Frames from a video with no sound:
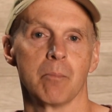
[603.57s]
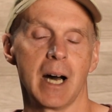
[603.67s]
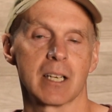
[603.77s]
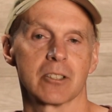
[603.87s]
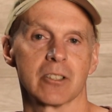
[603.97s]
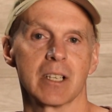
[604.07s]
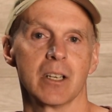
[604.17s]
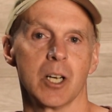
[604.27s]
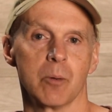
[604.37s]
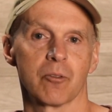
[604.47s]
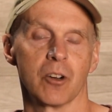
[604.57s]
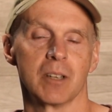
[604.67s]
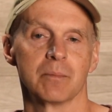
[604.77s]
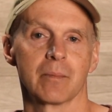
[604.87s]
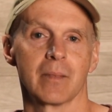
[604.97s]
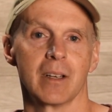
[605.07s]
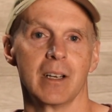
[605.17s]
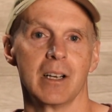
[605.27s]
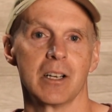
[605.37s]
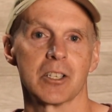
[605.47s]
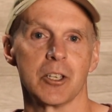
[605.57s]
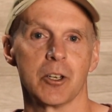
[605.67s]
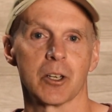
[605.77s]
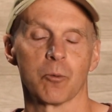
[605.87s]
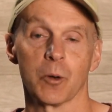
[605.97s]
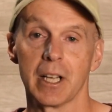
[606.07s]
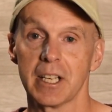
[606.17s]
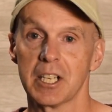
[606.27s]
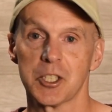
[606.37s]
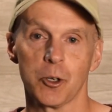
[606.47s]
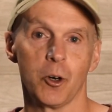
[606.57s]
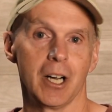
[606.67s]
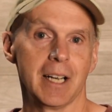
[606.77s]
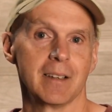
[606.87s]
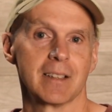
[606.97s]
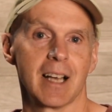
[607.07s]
monitoring the home front so you can really enjoy